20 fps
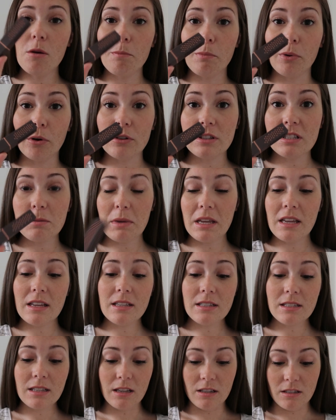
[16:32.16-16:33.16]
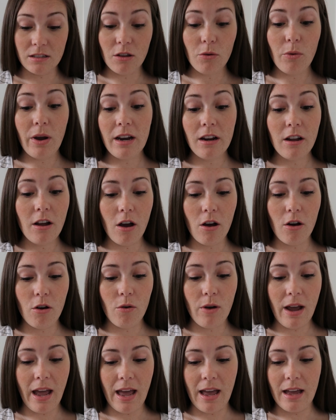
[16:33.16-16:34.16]
Burt's Bees is the way to
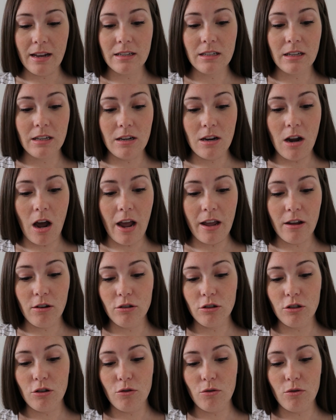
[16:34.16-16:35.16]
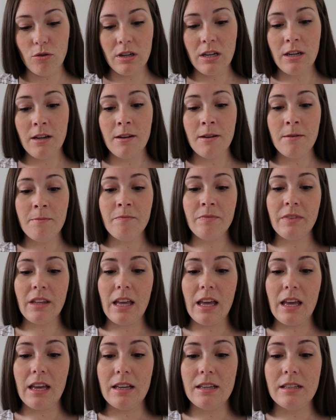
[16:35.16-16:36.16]
go, and Nile Nude
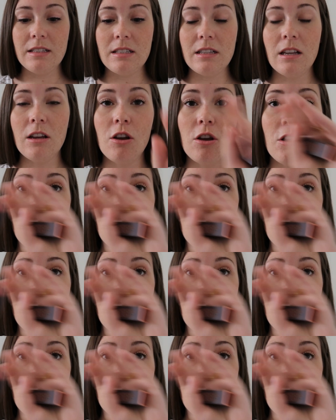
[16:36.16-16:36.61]
is